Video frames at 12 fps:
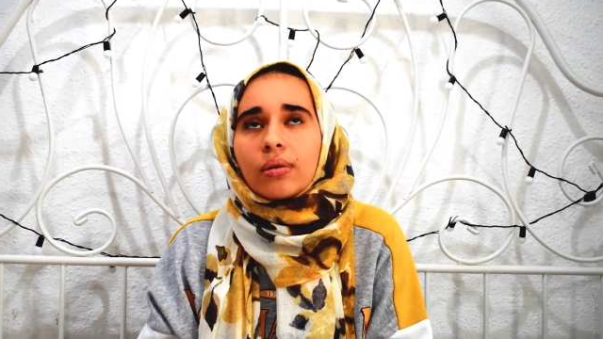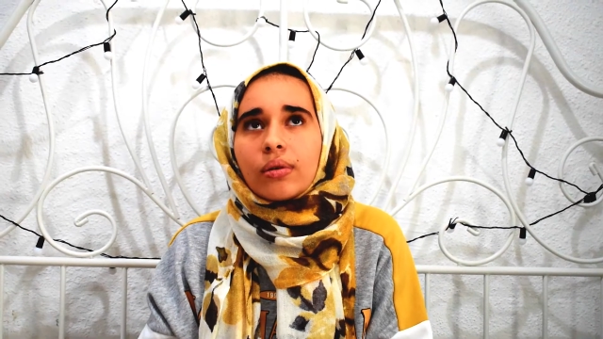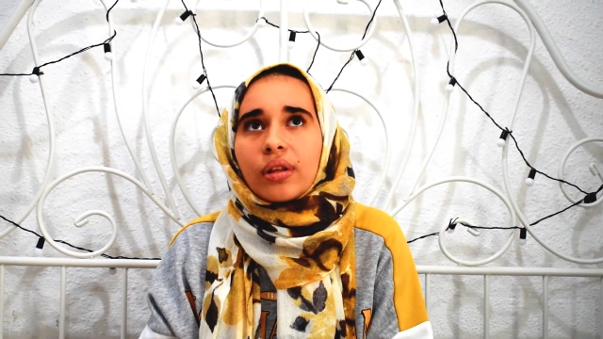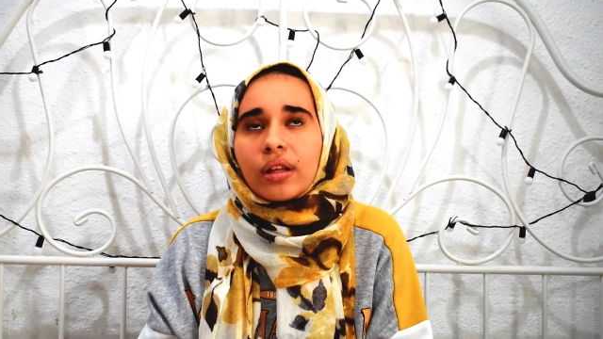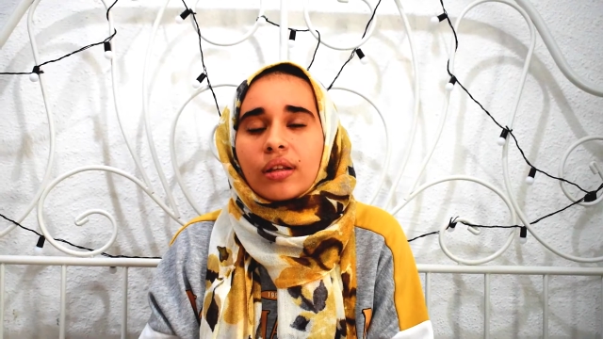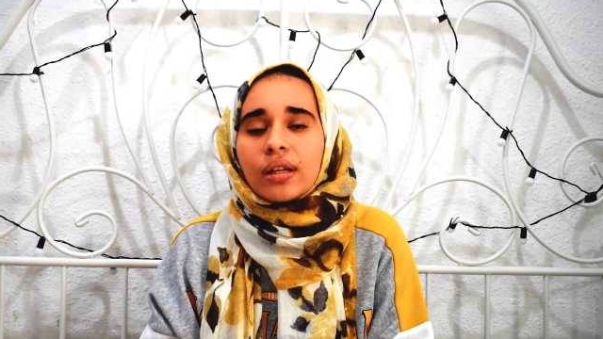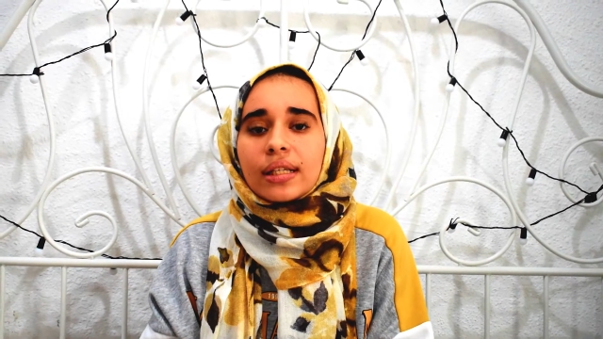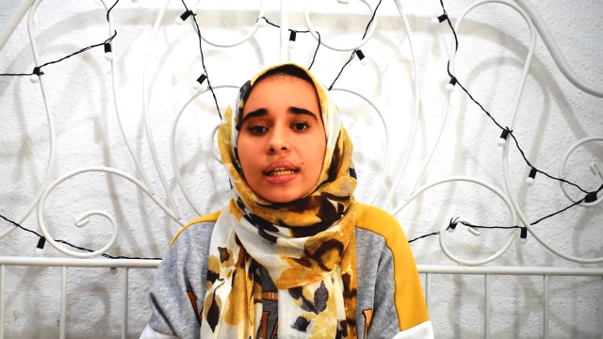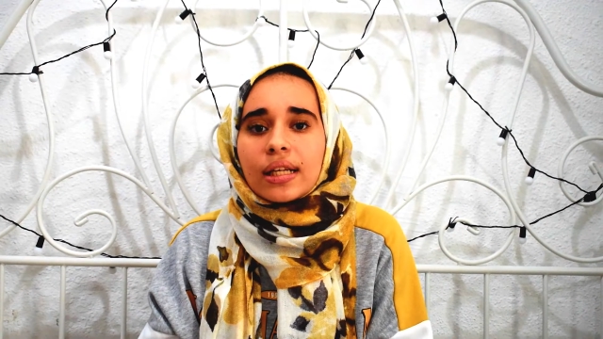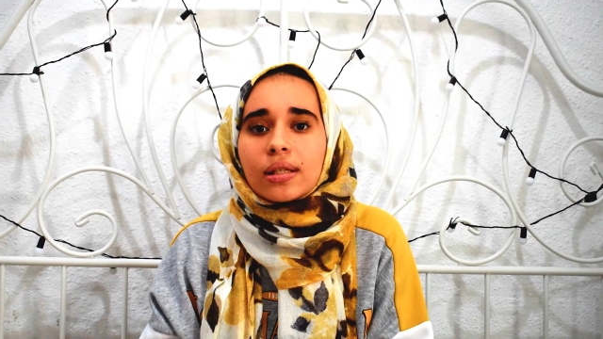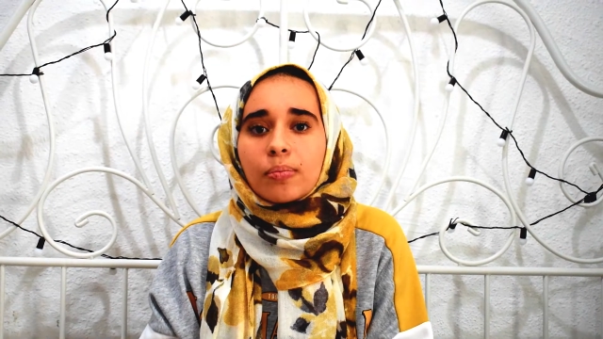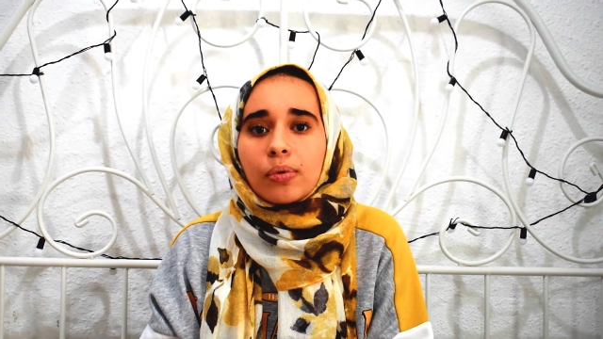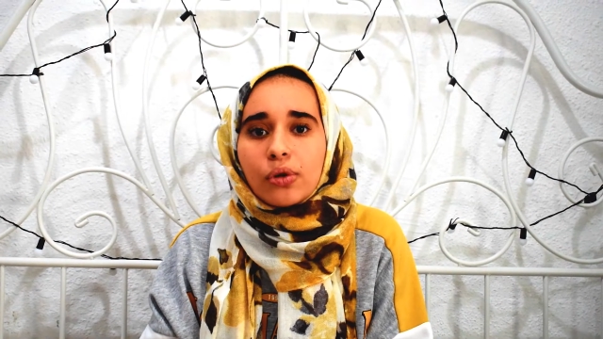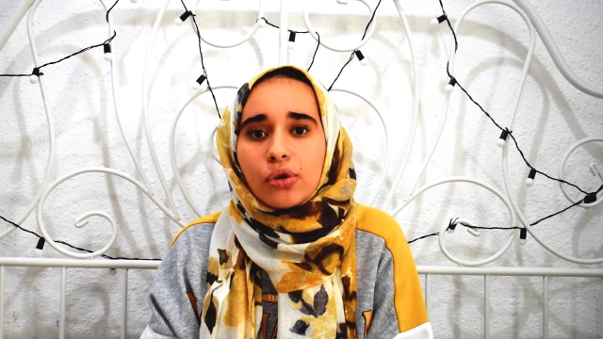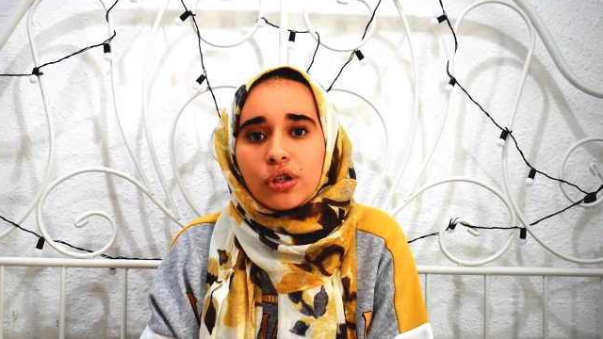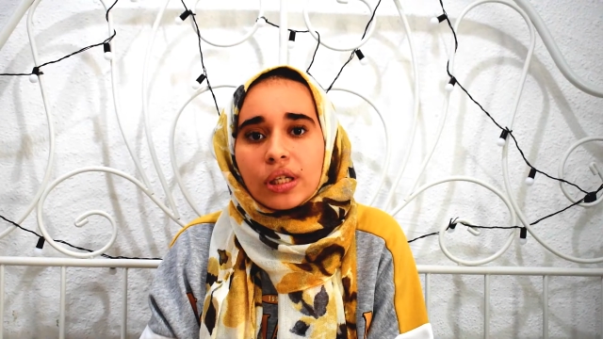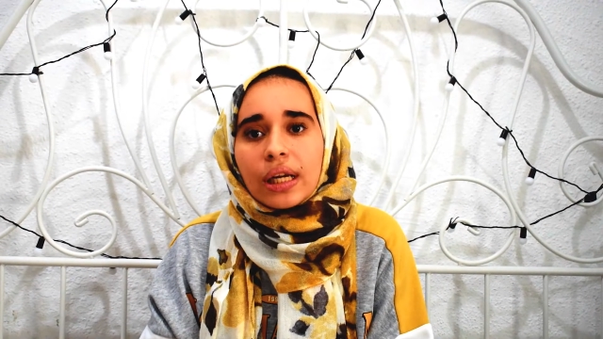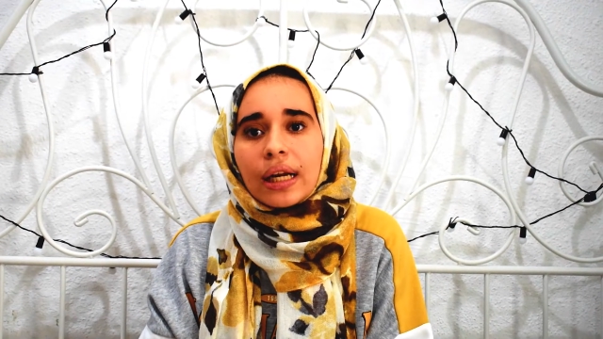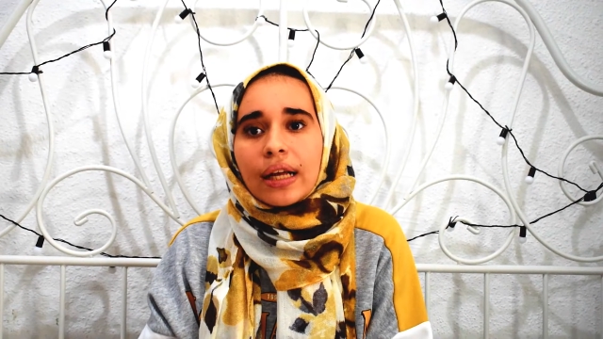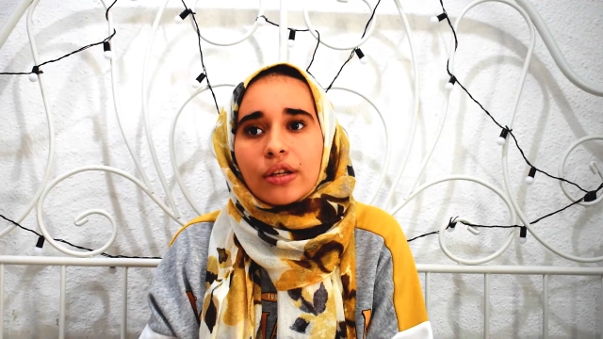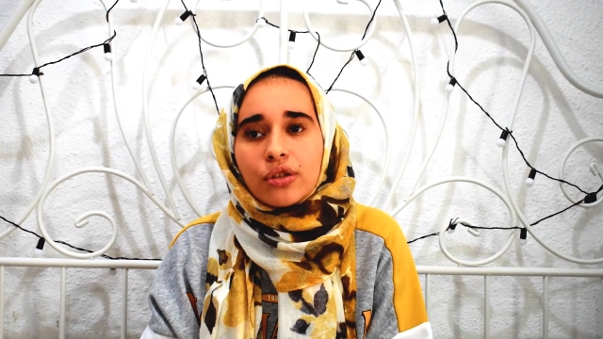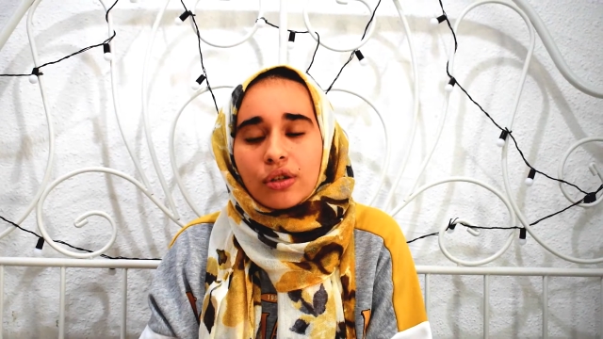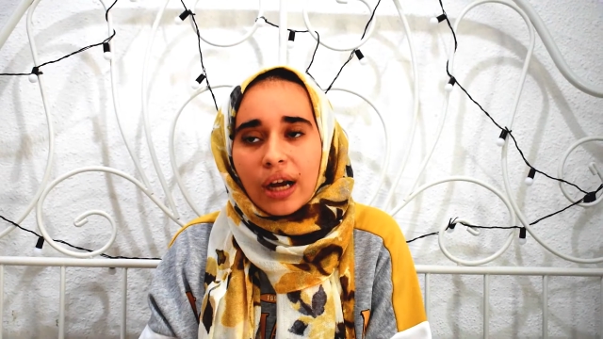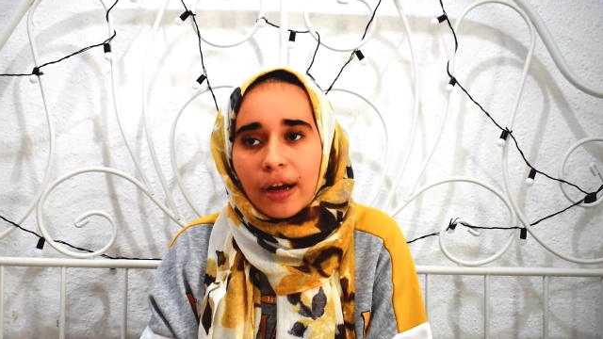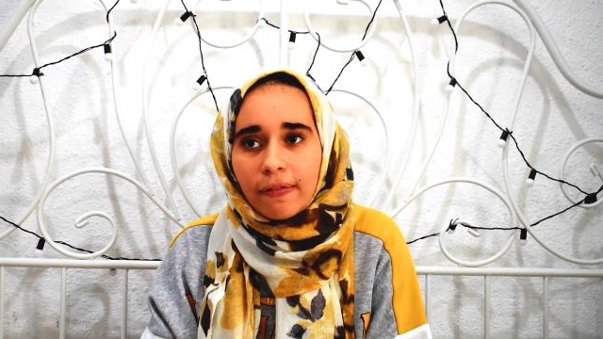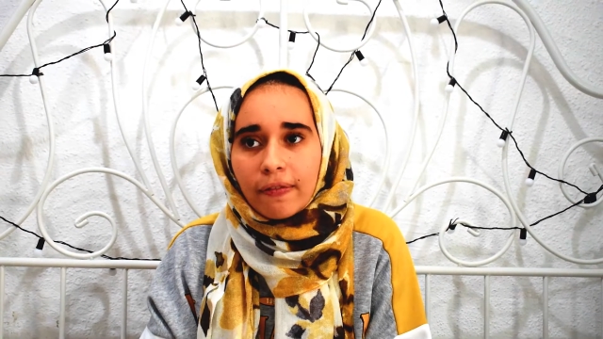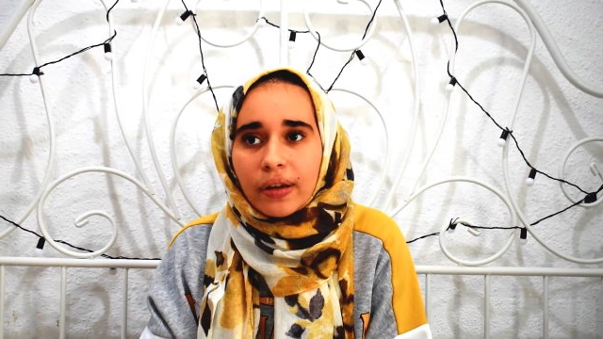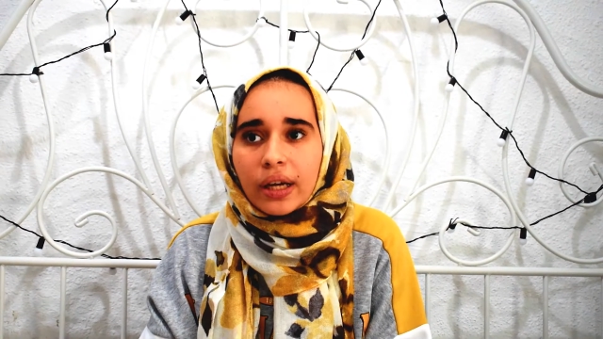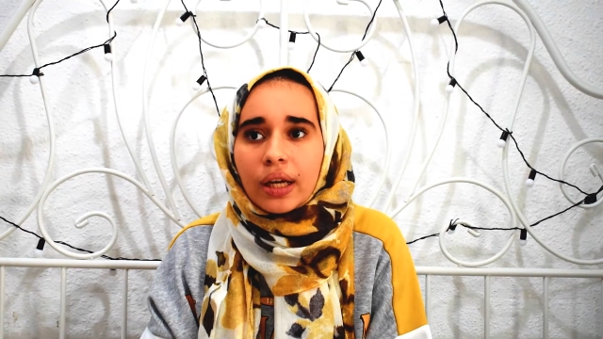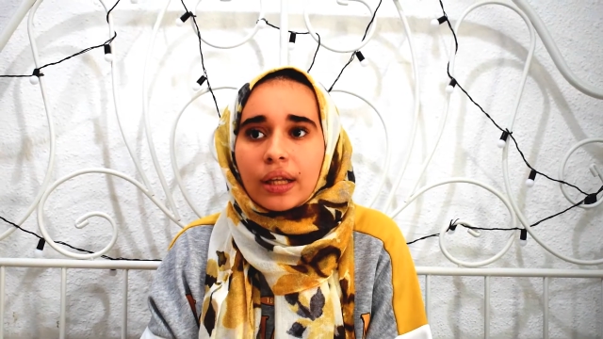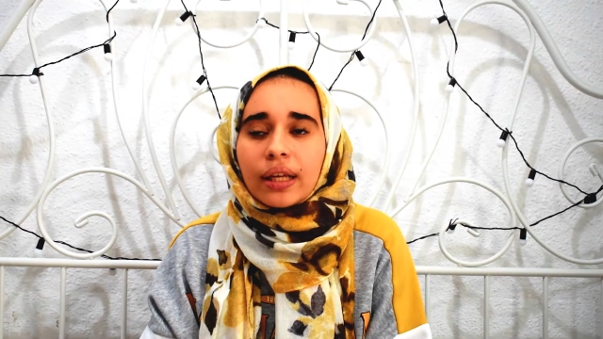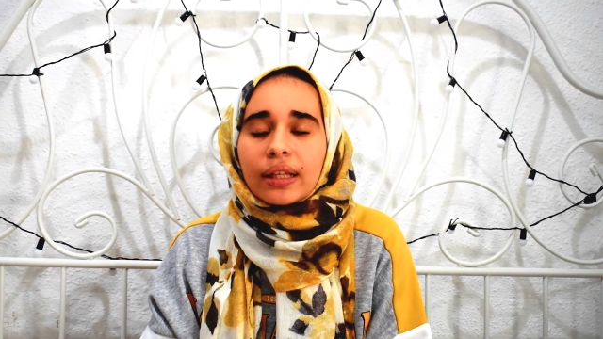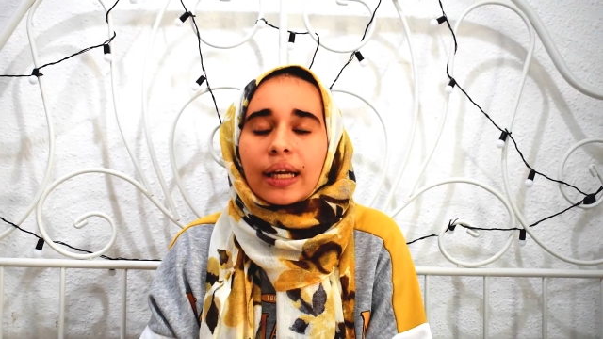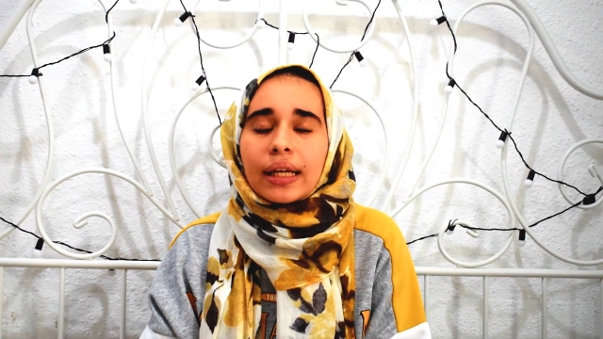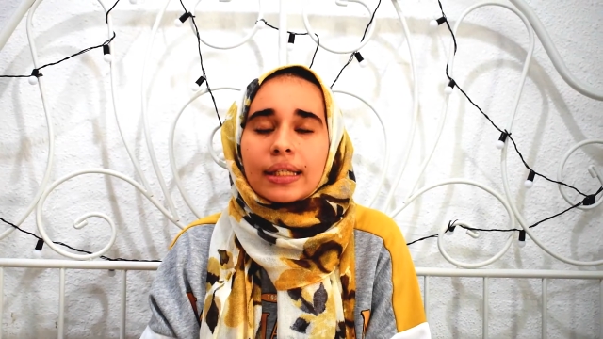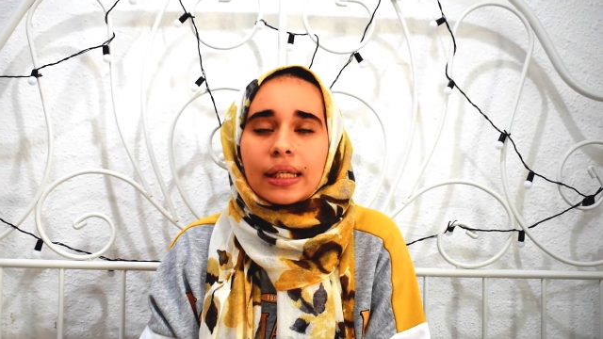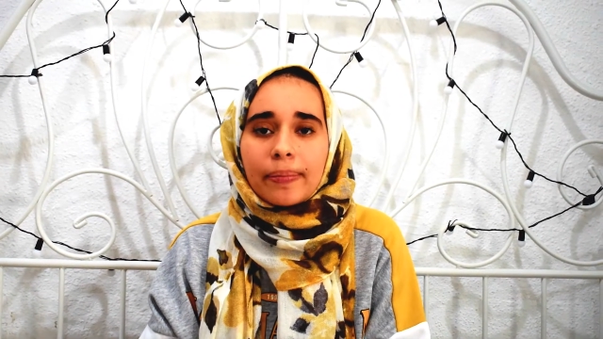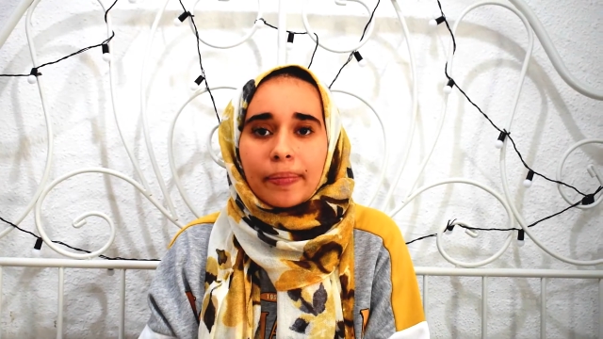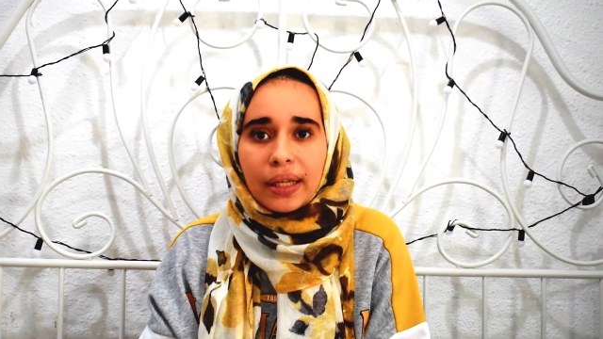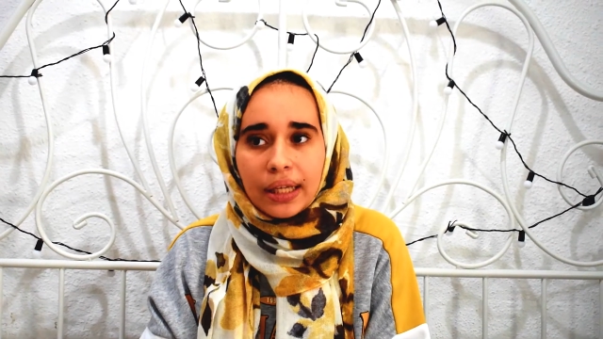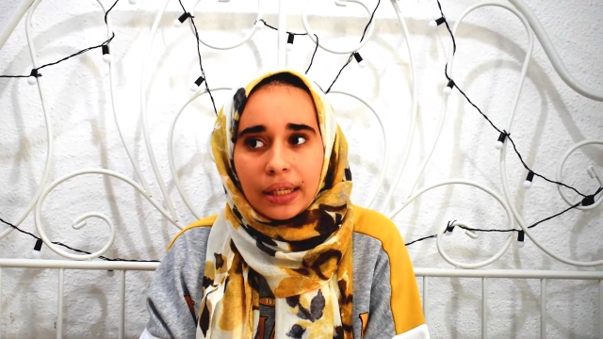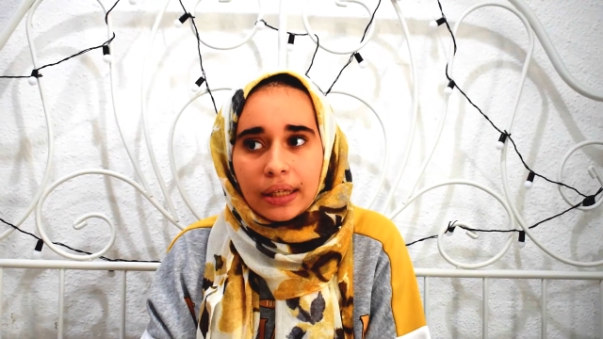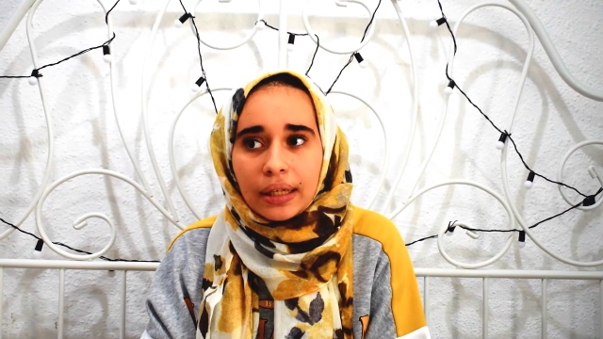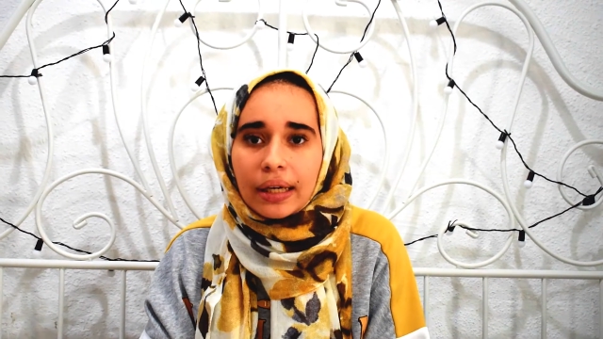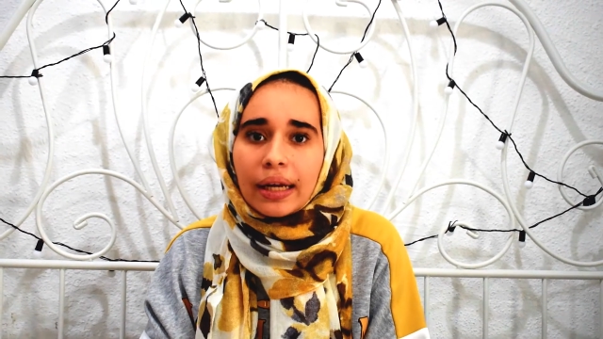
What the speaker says: that there's less pollution, less traffic, that I can sleep in.